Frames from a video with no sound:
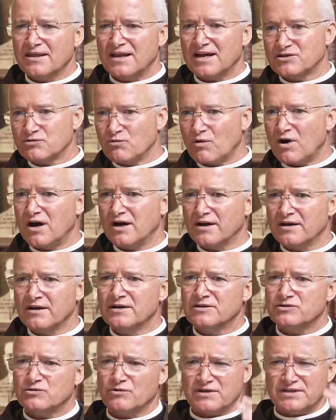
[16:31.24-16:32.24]
That's why.
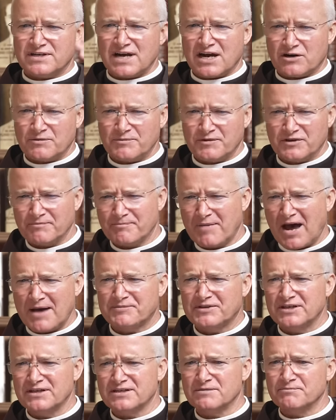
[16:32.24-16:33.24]
So the sacrament of
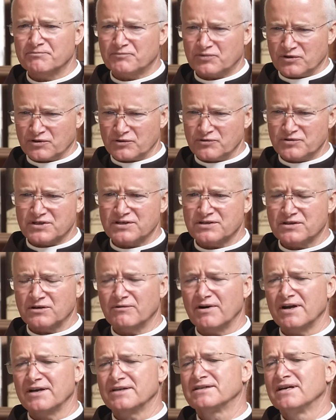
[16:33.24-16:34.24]
baptism produces the
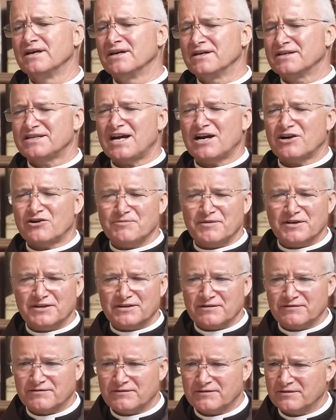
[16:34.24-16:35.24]
grace. Sacrament
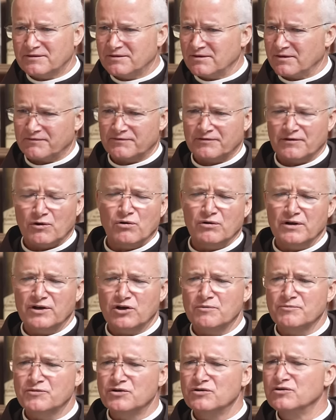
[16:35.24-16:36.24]
of Holy
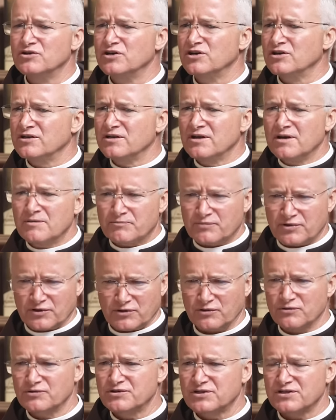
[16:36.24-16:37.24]
Communion
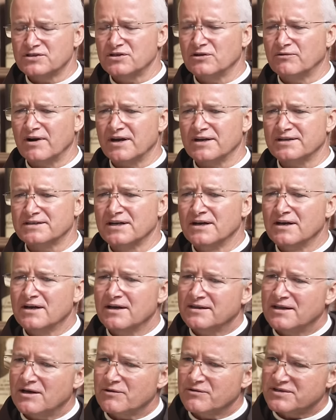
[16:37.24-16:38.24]
produces the grace.
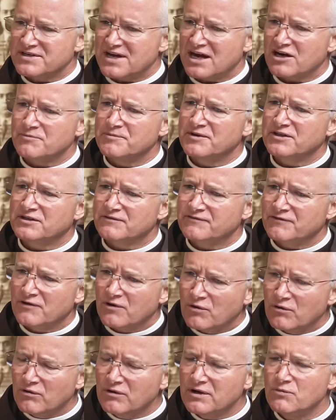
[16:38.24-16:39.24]
Now, the sacrament of
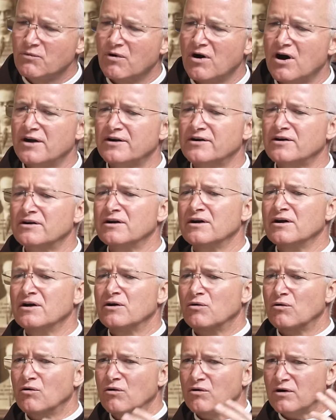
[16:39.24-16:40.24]
holy water
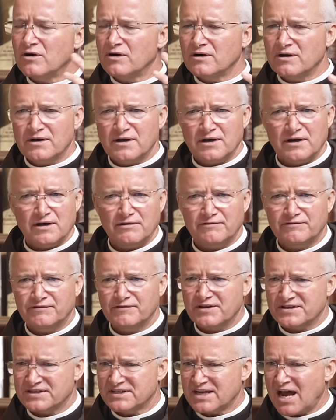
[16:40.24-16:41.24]
or of
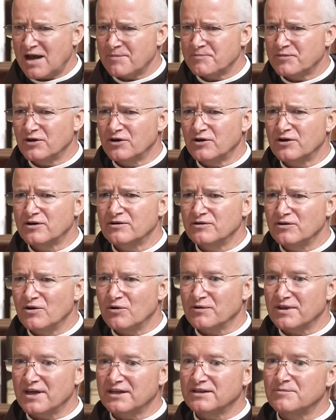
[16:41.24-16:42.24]
the scapular,
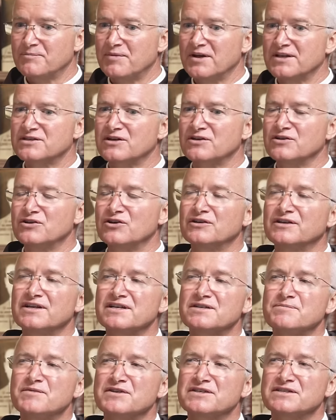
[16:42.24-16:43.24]
no, that depends on your
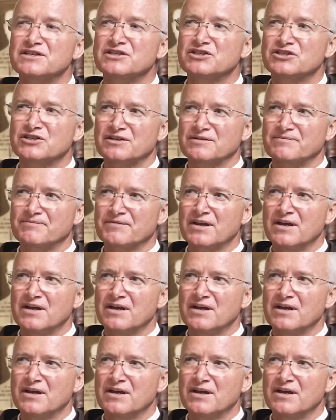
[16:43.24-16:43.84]
disposition.